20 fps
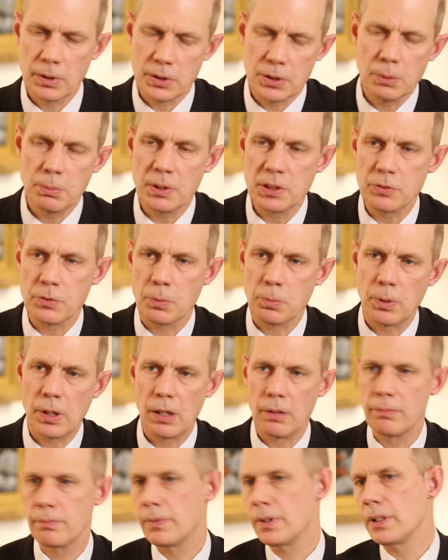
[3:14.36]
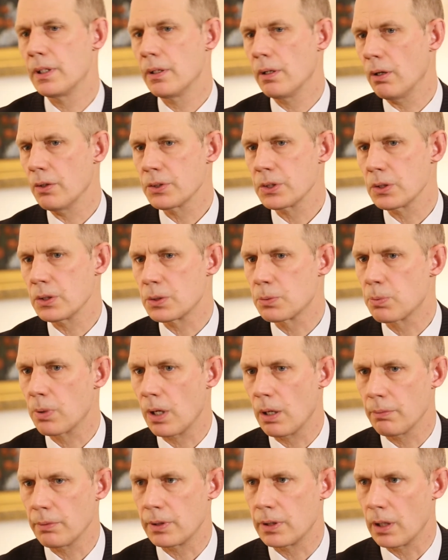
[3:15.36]
It's too much of a problem, and also
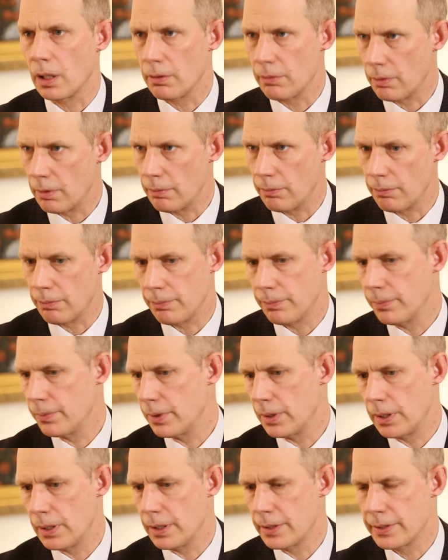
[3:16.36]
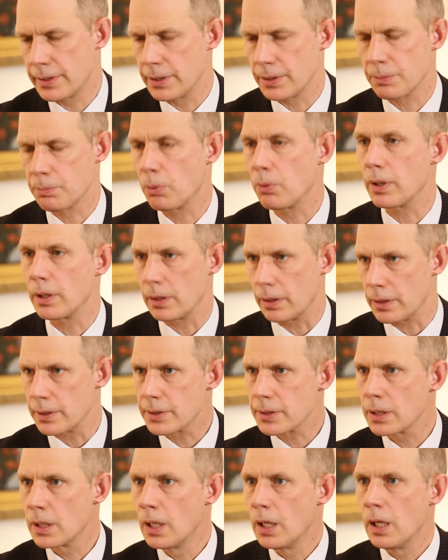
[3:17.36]
it's just
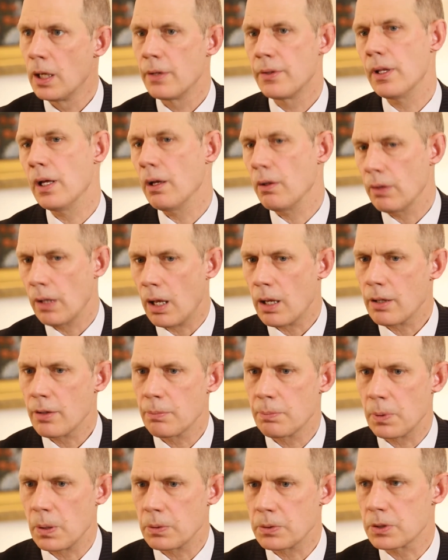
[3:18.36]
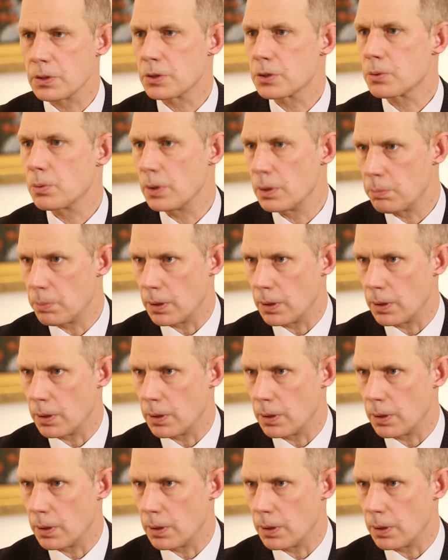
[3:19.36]
pointless. Now, a lot of the boats are squid